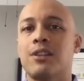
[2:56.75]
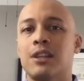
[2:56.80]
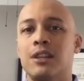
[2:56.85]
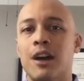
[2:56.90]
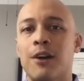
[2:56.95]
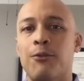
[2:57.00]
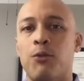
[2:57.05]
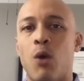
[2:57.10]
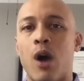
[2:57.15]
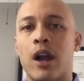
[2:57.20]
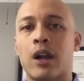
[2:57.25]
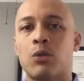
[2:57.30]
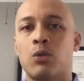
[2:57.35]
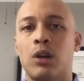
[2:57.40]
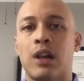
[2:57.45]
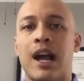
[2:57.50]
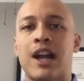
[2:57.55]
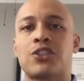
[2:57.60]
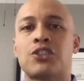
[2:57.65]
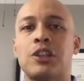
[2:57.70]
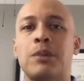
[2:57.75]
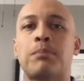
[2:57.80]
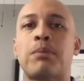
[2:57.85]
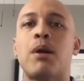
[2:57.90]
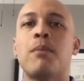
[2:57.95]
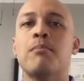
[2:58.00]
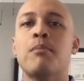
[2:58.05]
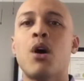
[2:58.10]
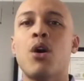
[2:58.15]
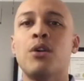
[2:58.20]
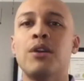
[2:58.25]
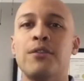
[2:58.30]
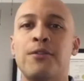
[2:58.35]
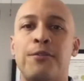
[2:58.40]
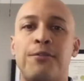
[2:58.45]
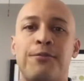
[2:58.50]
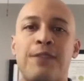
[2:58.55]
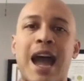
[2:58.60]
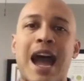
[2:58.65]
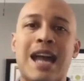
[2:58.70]
enough water will actually promote
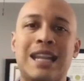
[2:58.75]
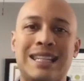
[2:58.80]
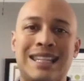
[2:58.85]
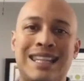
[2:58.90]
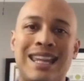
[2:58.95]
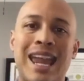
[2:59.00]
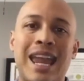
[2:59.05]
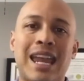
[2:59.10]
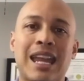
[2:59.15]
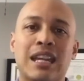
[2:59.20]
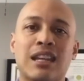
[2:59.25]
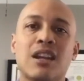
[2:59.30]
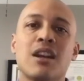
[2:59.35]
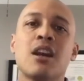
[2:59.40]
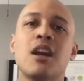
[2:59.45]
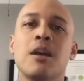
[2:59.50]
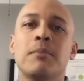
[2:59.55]
fat gain.